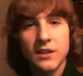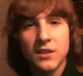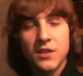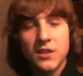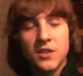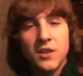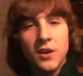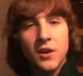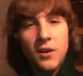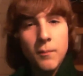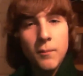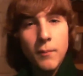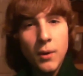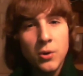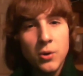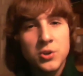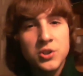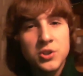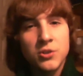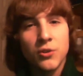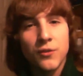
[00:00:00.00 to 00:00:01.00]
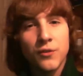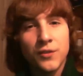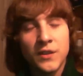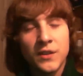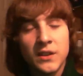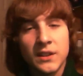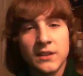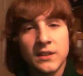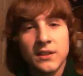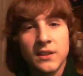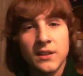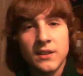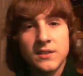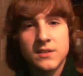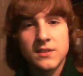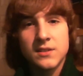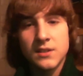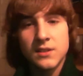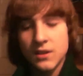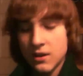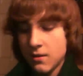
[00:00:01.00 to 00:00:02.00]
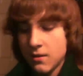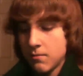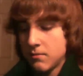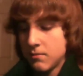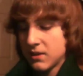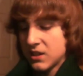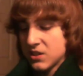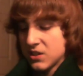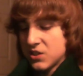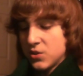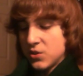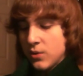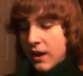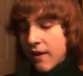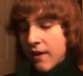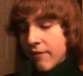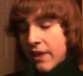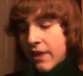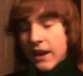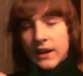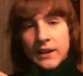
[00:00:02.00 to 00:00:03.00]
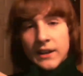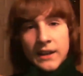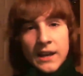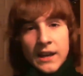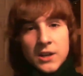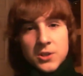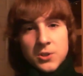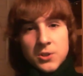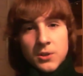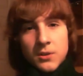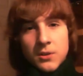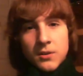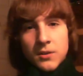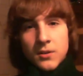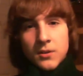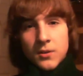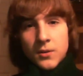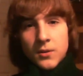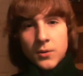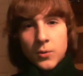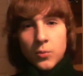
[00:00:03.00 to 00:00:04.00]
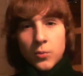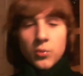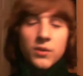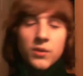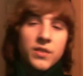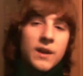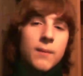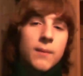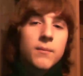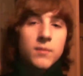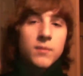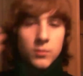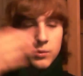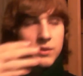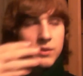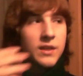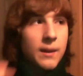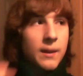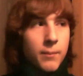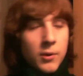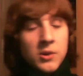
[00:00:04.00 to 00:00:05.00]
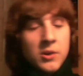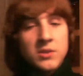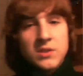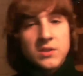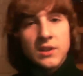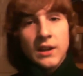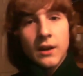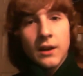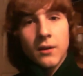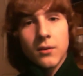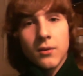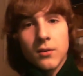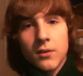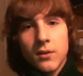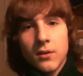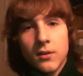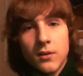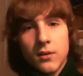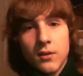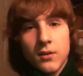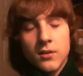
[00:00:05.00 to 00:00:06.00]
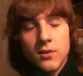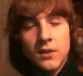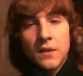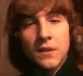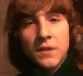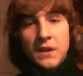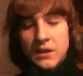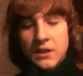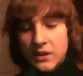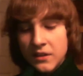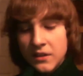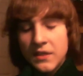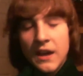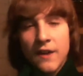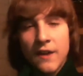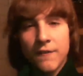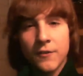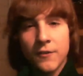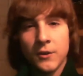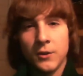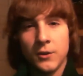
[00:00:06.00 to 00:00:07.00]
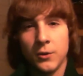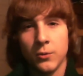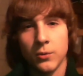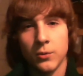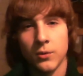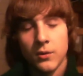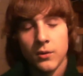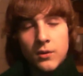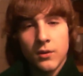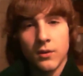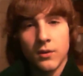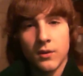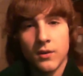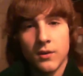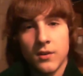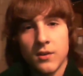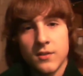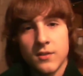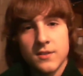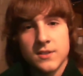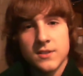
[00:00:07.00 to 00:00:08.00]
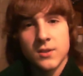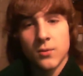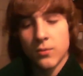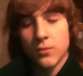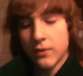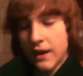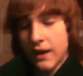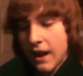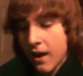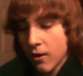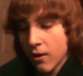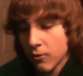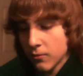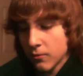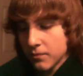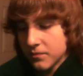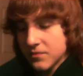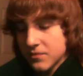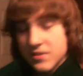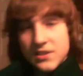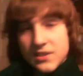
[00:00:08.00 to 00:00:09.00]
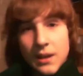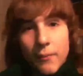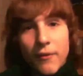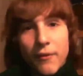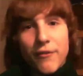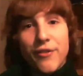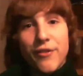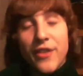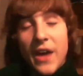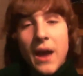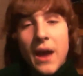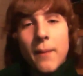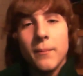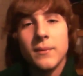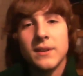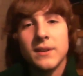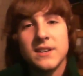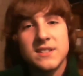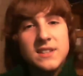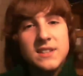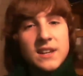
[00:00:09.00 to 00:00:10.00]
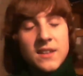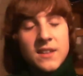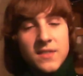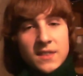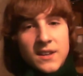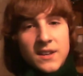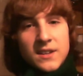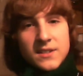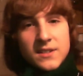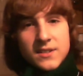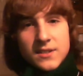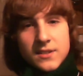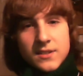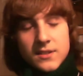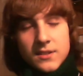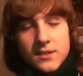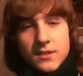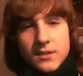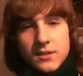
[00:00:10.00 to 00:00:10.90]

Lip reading: the emotional feeling to this, because you have that connection with that person now, that they did that for you. So now some of them is in this.